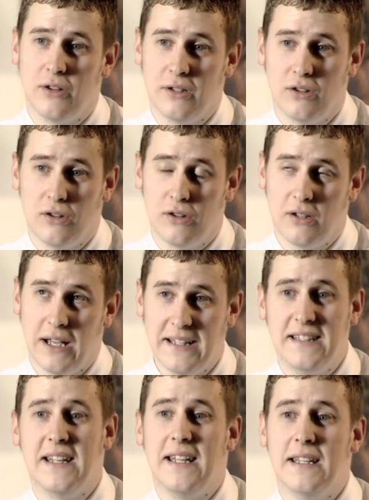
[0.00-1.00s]
I only got a
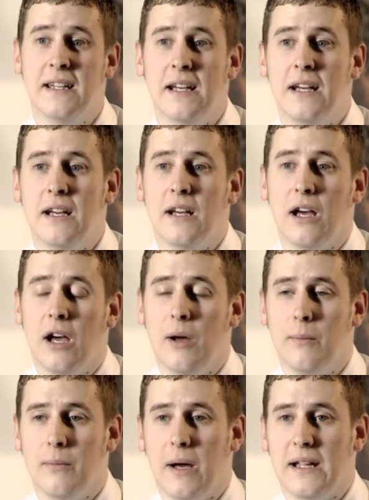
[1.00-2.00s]
D,
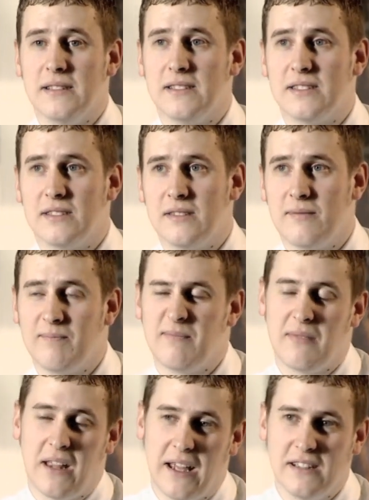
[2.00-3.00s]
um, and
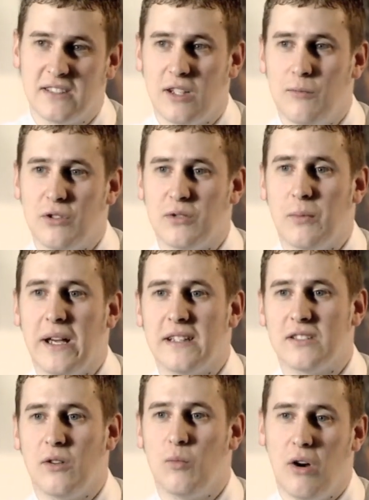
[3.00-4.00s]
in some
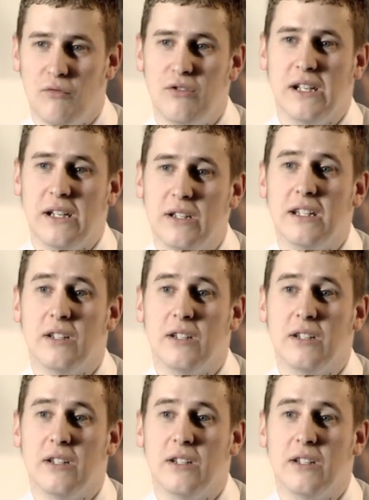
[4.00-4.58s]
respects, I, I, really